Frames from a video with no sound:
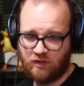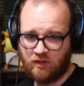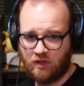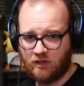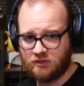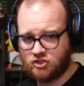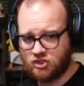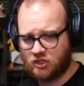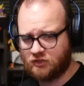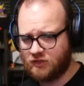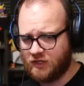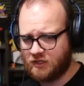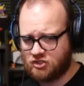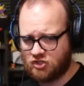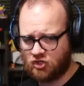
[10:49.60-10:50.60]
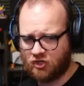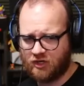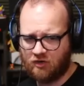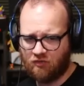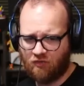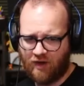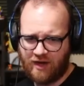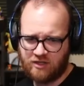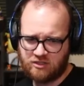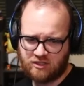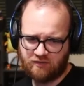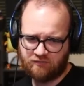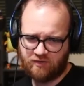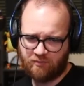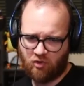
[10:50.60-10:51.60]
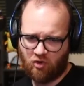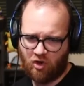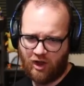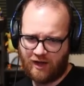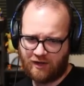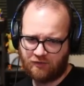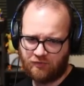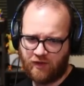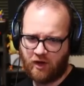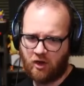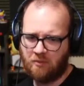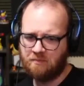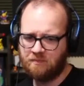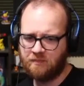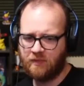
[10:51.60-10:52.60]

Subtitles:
And jug the Eternity range and give them a rock there.